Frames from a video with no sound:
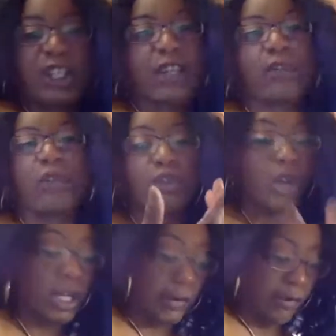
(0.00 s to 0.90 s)
and, of course,
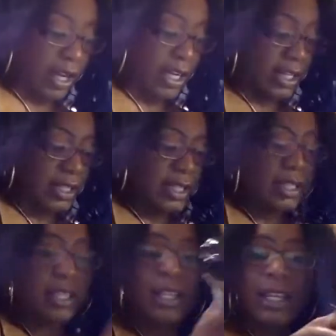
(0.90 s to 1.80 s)
drawing your finances.
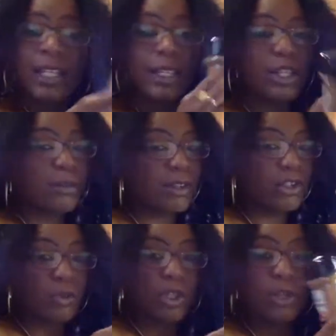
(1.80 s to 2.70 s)
Cinnamon,
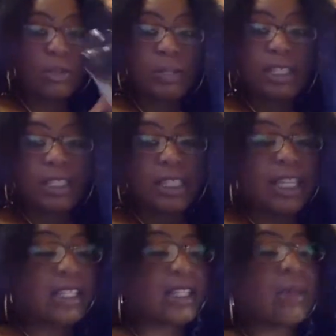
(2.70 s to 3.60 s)
as we know, speeds
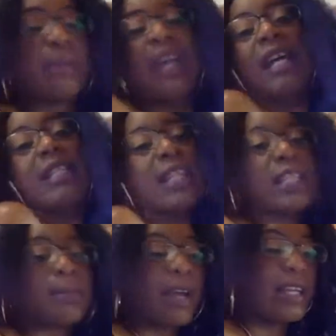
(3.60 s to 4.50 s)
things up. It adds
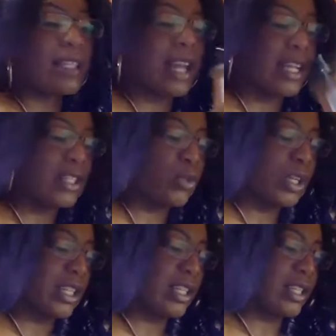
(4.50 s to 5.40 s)
that spice. It adds
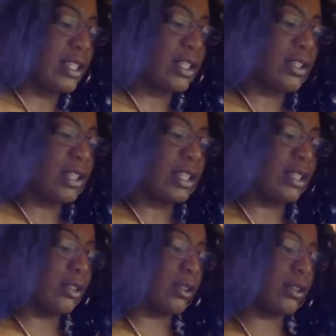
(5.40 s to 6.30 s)
sweetness to the
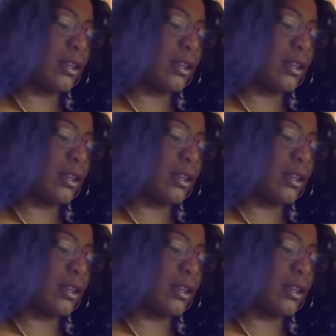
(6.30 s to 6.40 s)
deal.